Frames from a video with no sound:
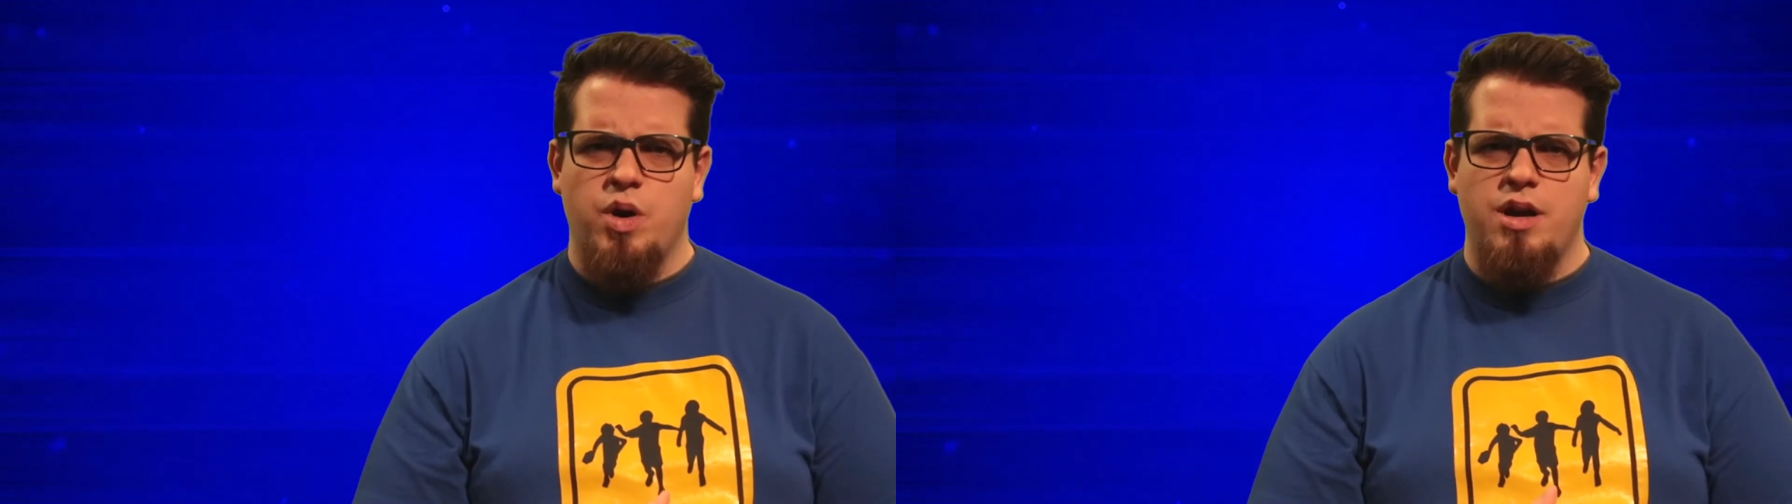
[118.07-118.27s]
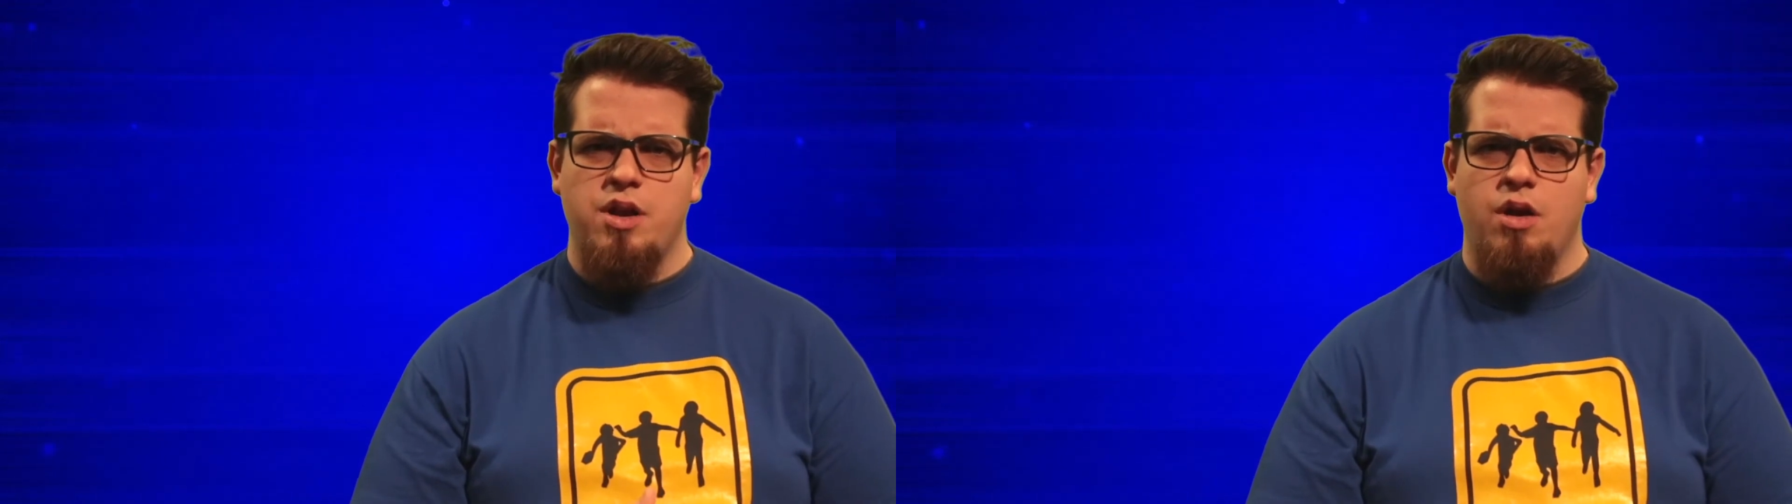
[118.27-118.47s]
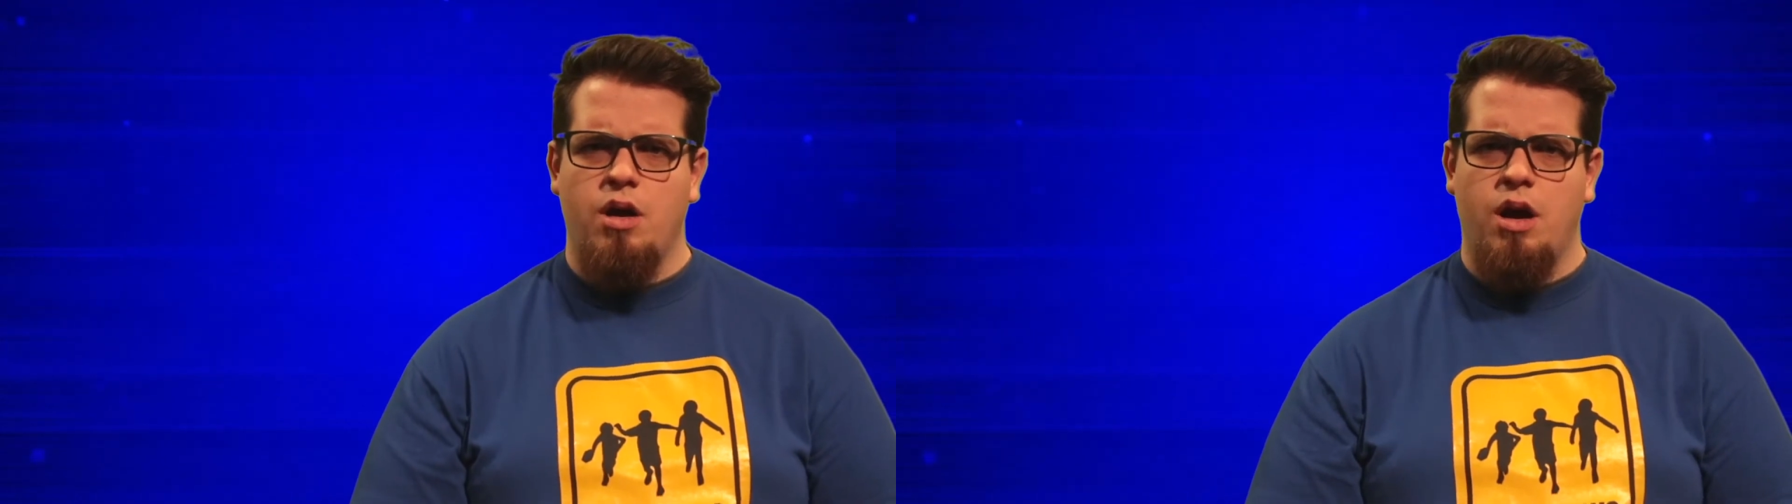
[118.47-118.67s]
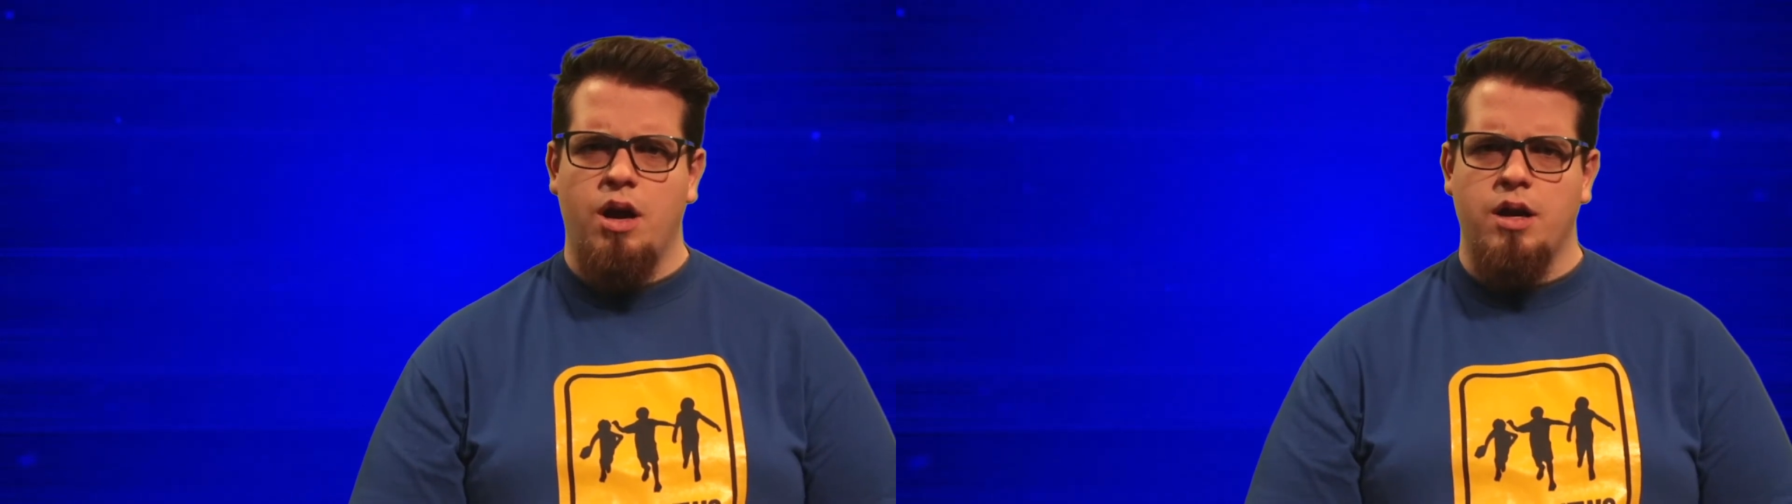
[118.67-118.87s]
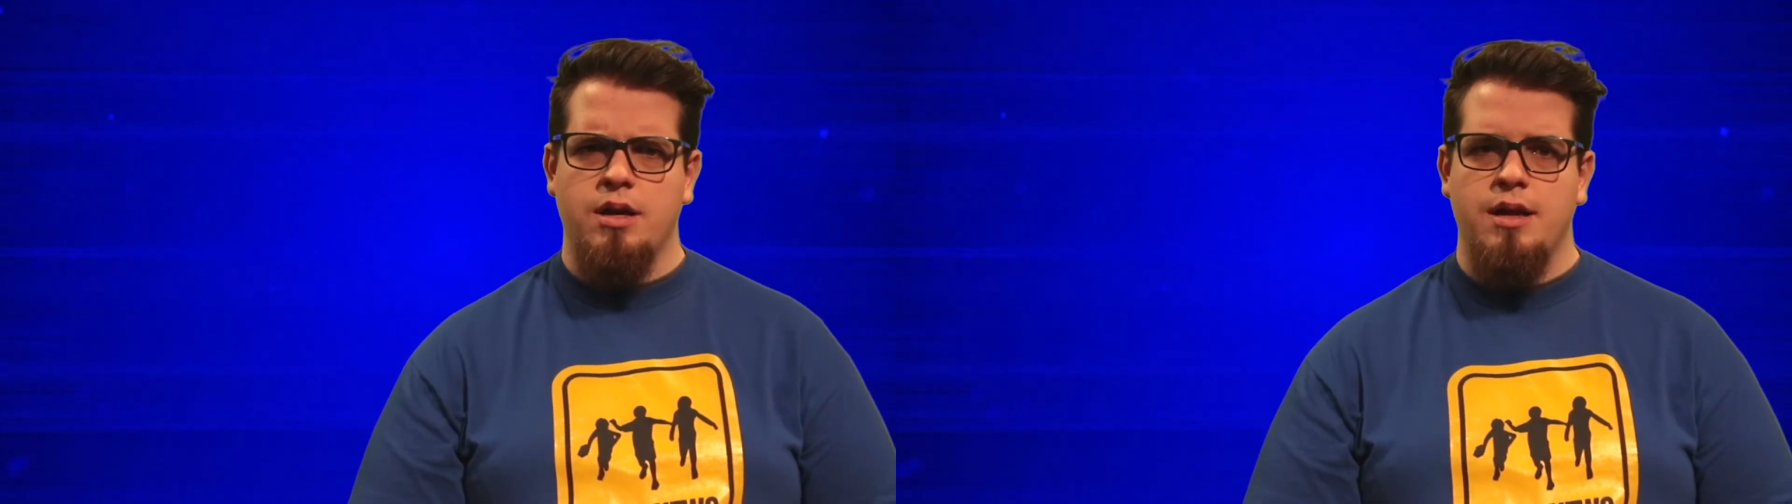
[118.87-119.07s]
word in your
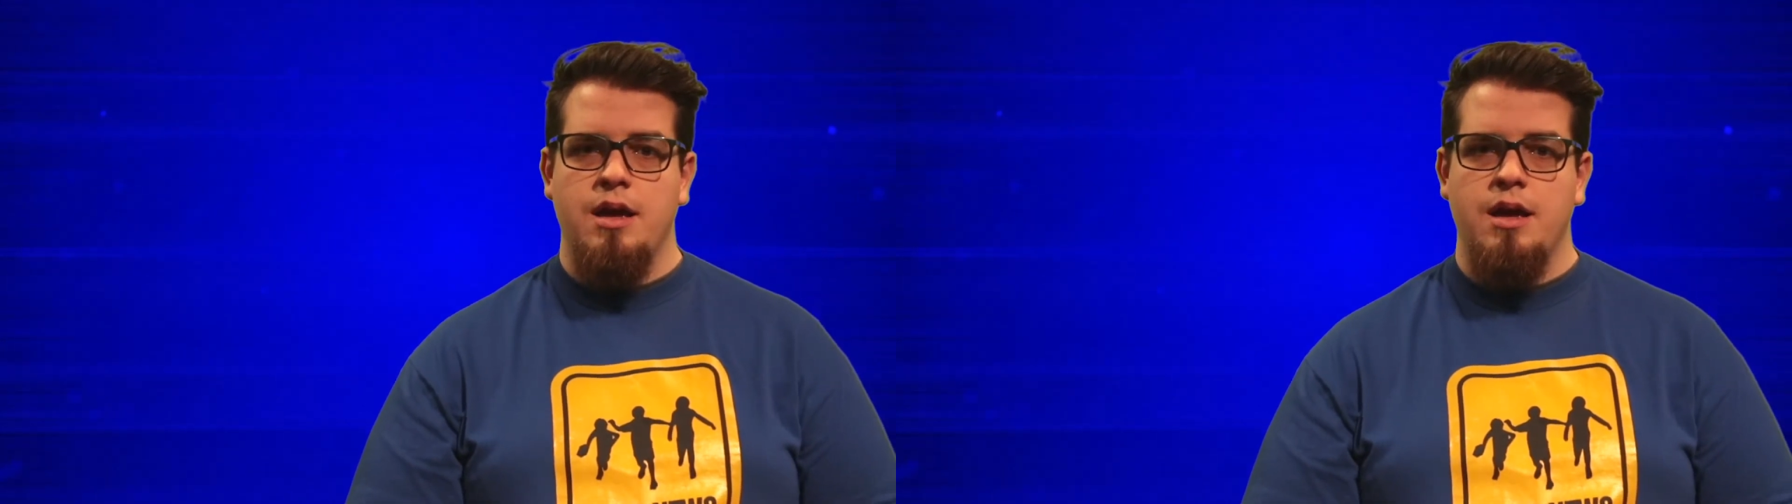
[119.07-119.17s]
heart?